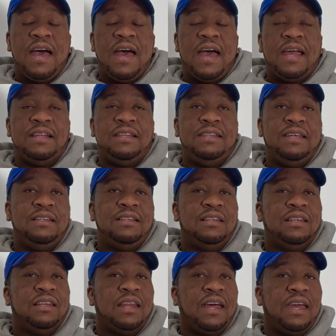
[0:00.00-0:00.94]
I did
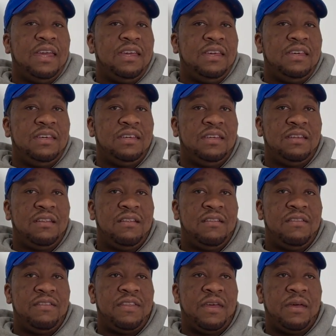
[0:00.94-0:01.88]
like
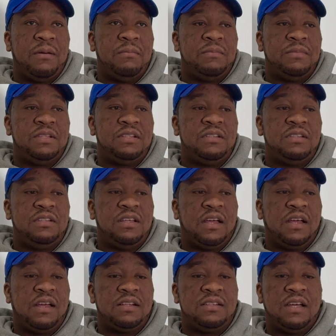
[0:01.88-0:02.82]
them
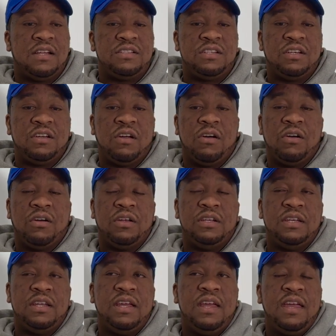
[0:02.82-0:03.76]
touching
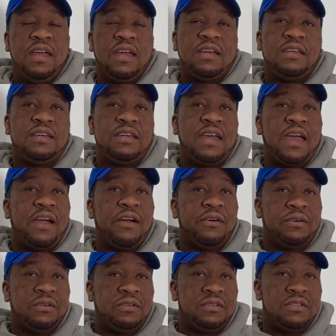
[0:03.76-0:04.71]
on
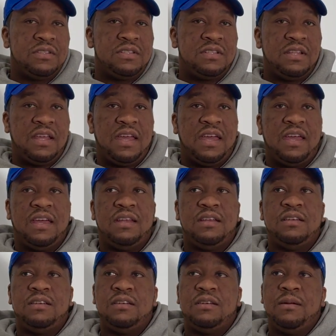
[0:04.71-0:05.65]
Carol's
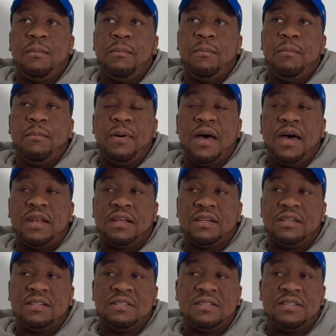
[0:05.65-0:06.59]
and
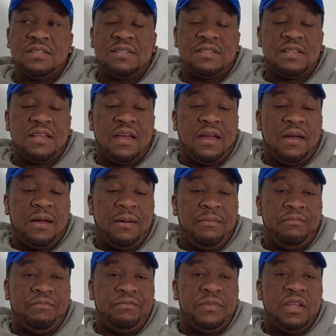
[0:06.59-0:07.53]
Monica's
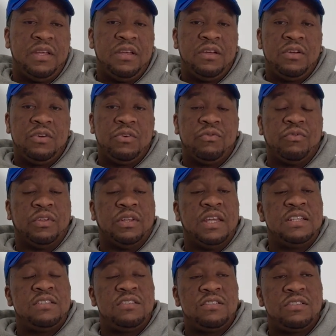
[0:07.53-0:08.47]

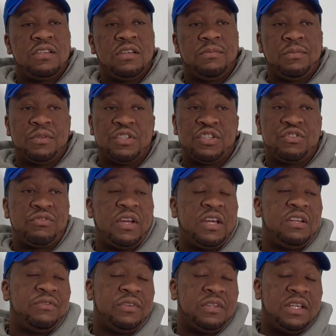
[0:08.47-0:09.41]
relationship or
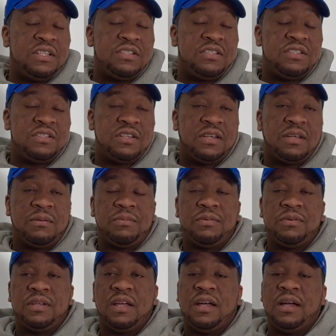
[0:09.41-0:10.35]
strained
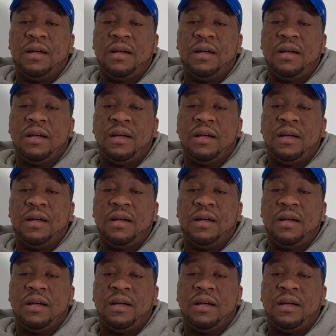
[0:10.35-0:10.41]
relationship,